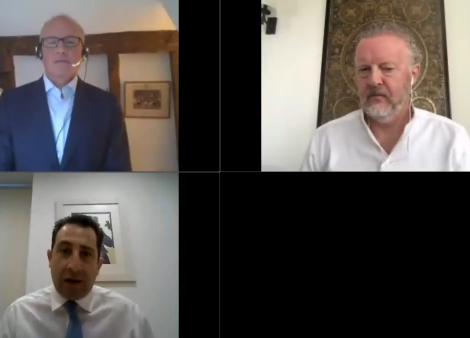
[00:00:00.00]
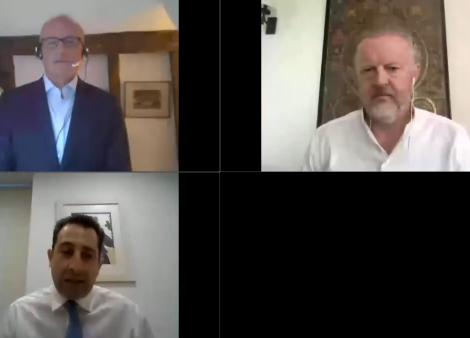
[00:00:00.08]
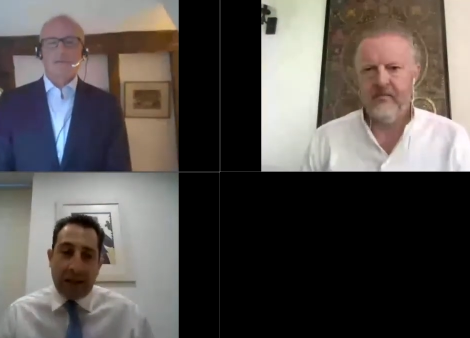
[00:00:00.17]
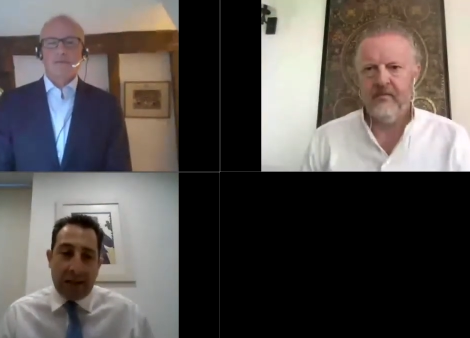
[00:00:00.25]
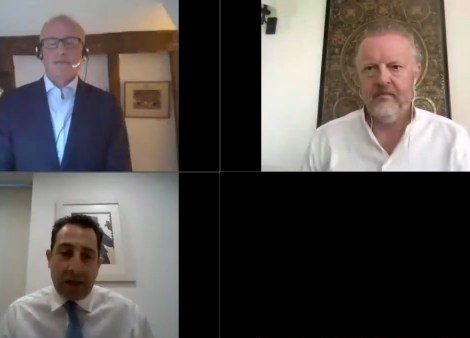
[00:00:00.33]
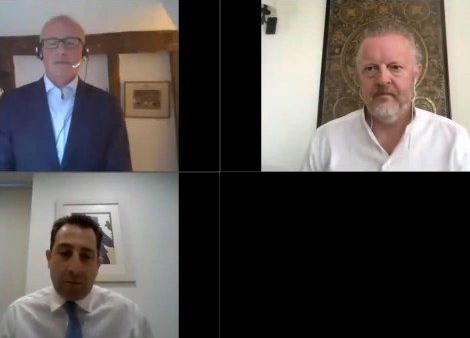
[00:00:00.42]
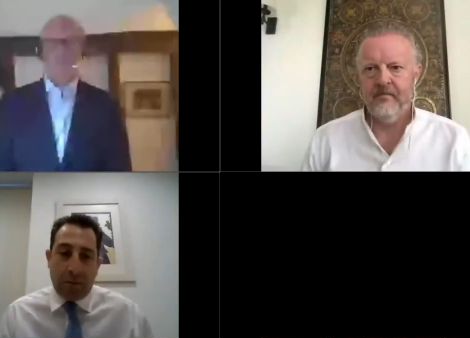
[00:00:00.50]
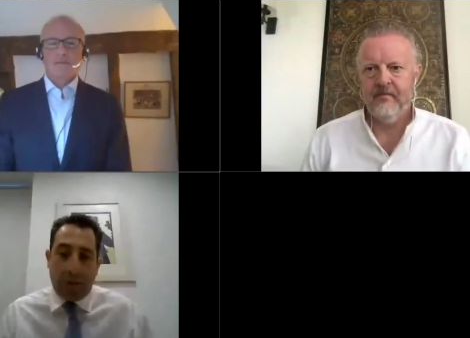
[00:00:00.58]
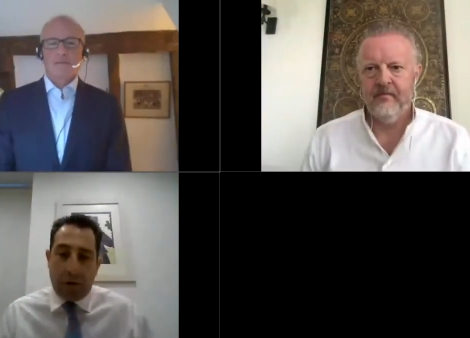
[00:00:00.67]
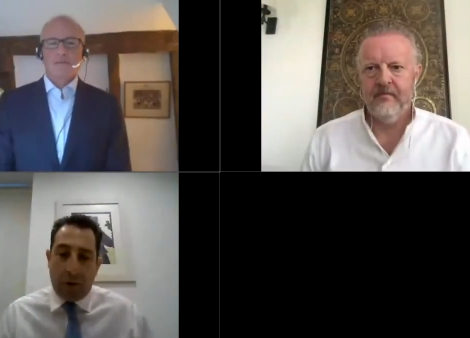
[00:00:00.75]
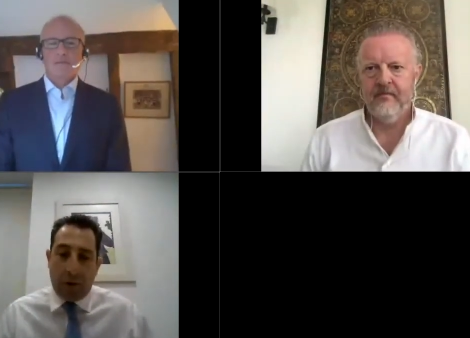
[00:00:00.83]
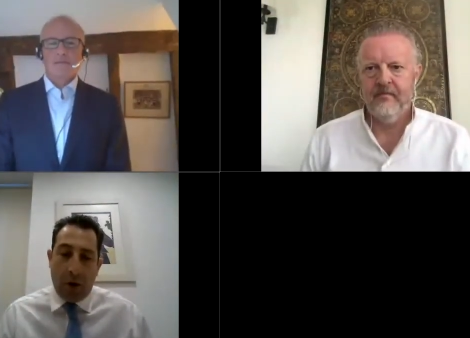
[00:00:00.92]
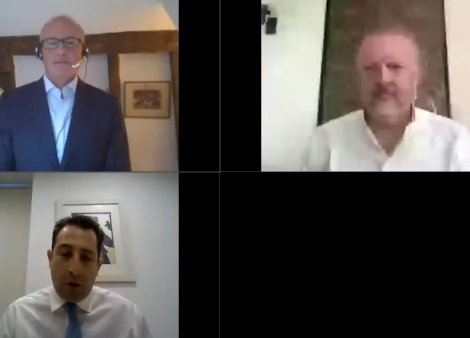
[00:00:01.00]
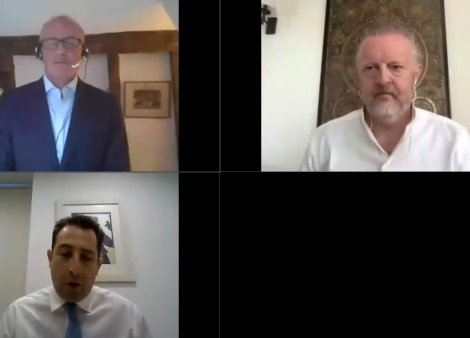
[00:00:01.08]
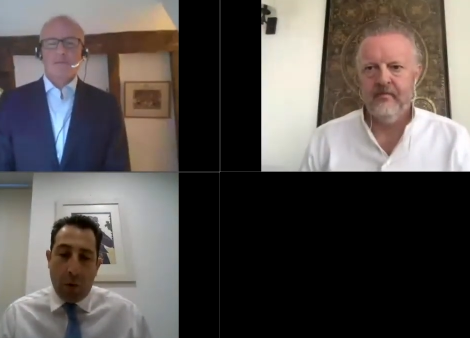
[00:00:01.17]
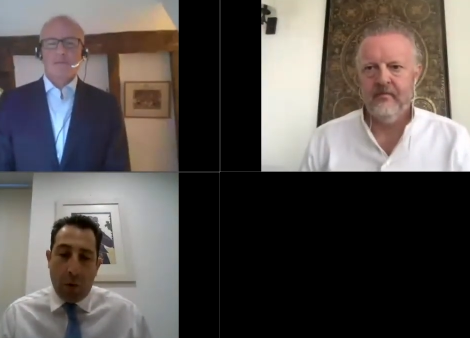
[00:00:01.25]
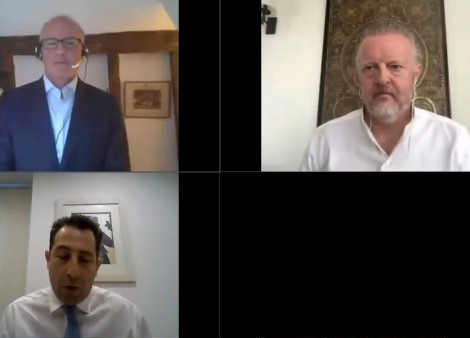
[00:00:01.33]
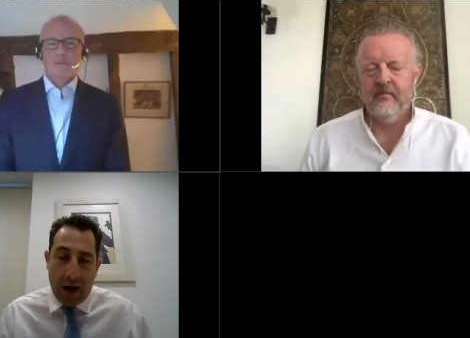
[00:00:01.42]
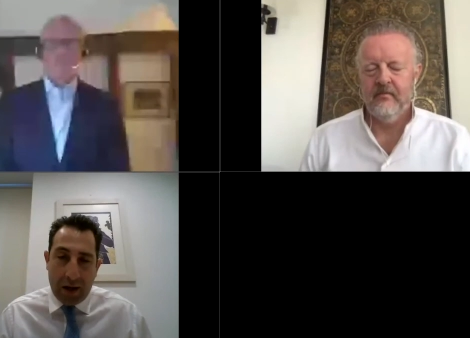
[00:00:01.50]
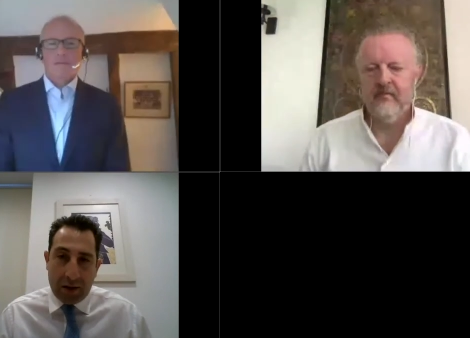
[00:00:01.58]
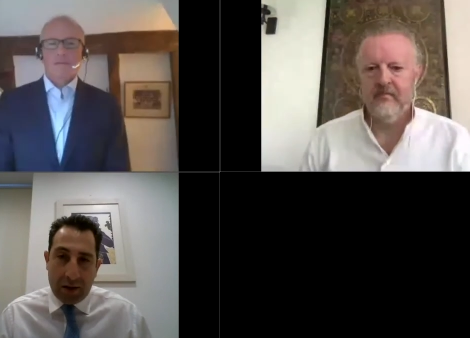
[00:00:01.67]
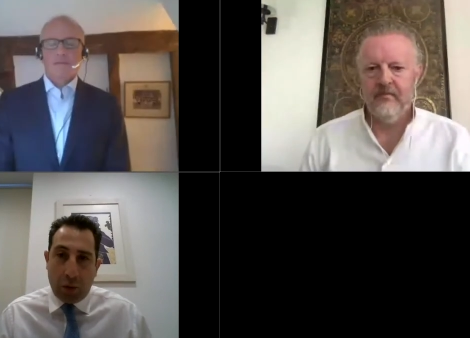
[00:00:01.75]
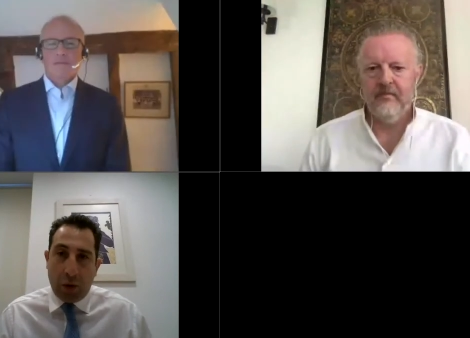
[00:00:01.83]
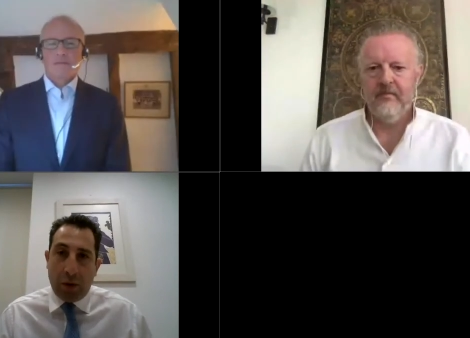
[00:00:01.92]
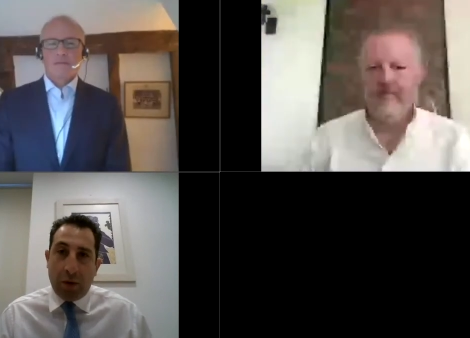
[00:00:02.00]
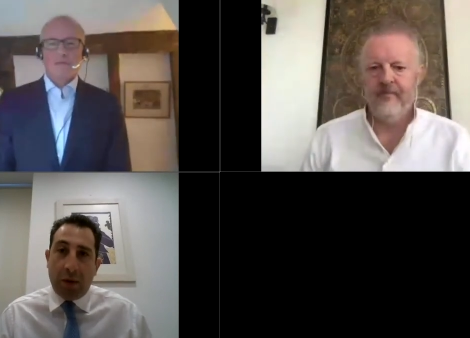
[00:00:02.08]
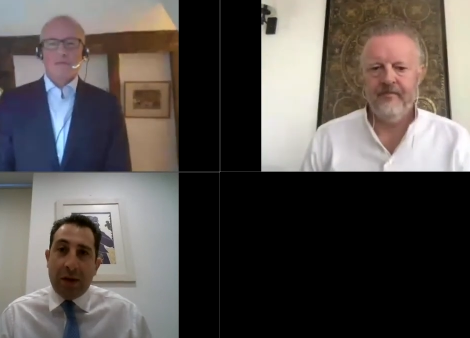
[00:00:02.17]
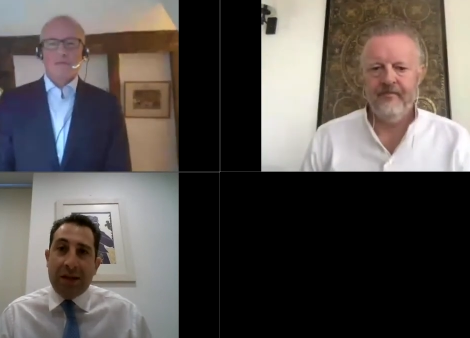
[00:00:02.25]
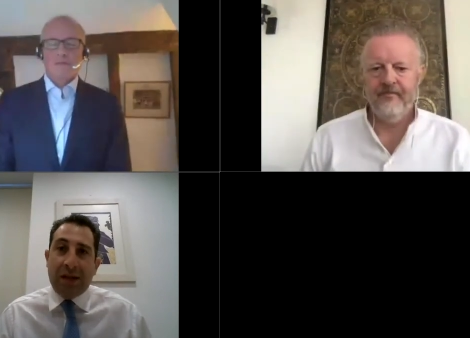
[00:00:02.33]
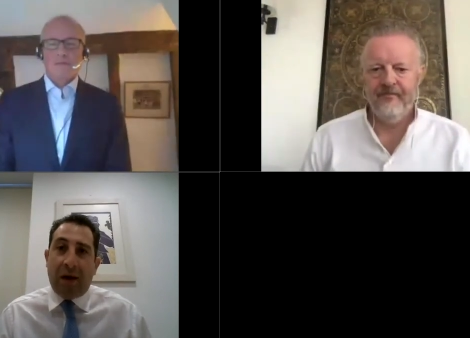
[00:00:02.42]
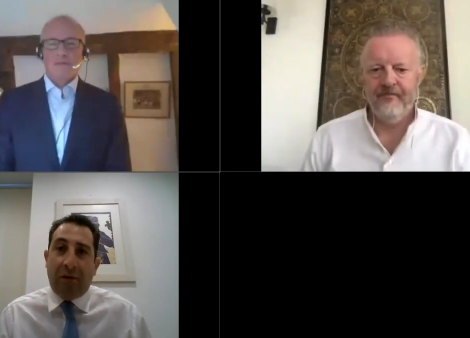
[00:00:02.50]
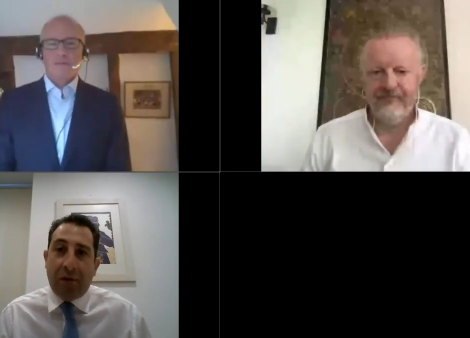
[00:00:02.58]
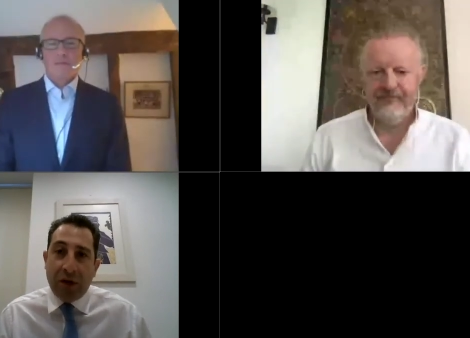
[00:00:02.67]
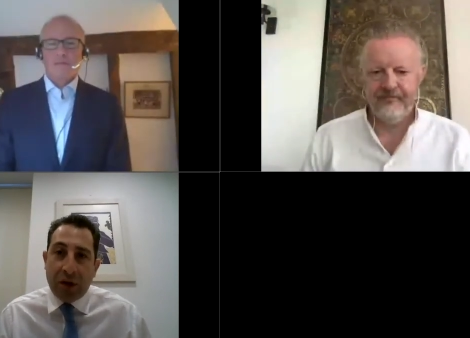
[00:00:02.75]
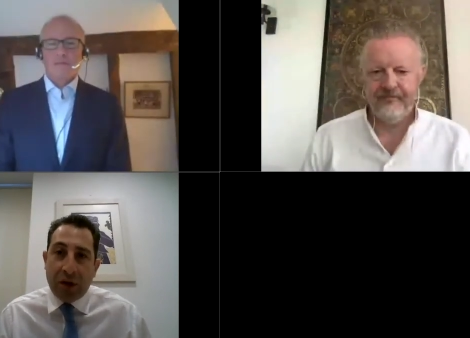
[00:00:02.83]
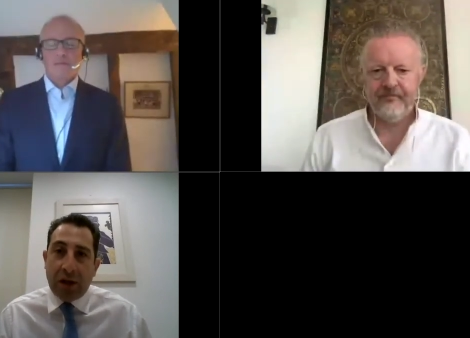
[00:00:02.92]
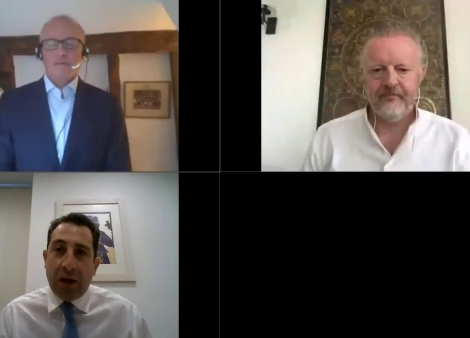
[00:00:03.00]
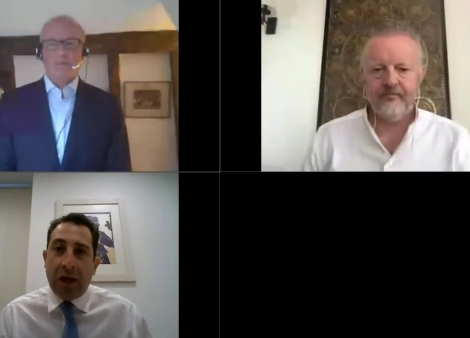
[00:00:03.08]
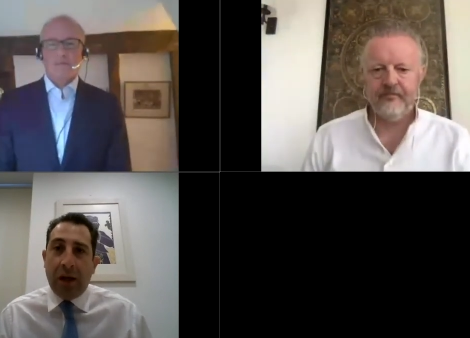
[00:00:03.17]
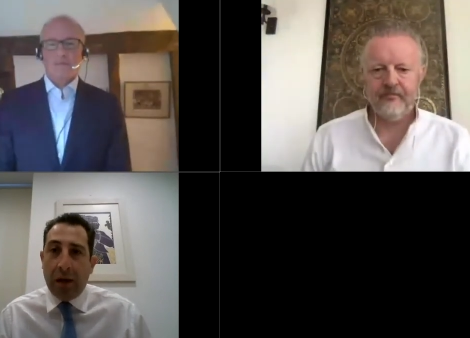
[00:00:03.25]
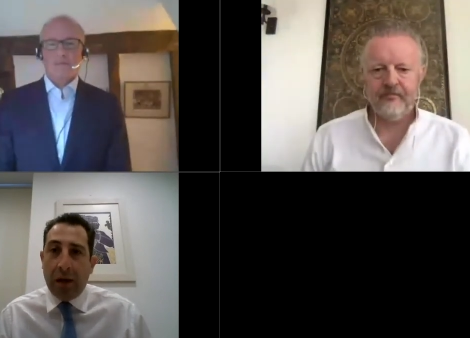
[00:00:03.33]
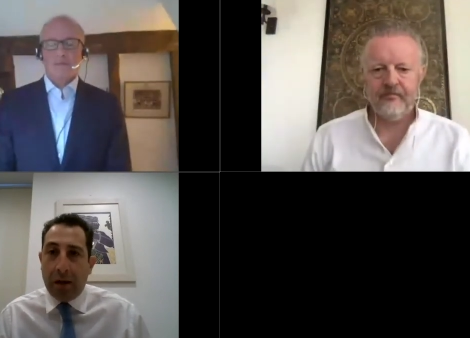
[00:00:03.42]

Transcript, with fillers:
Speaker 1: as I said before, once we sufficiently